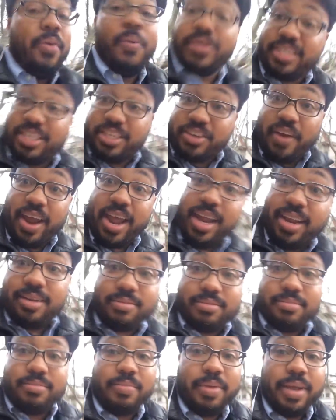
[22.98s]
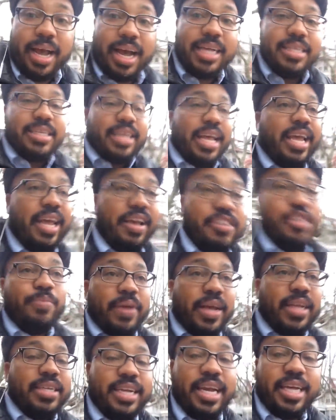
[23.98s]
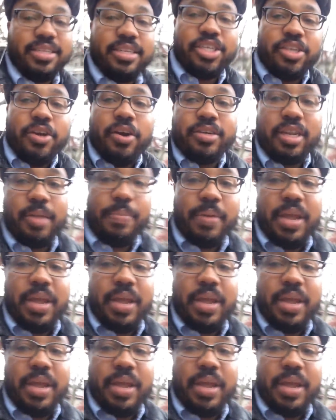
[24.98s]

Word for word: which is great because it gives me a chance to talk to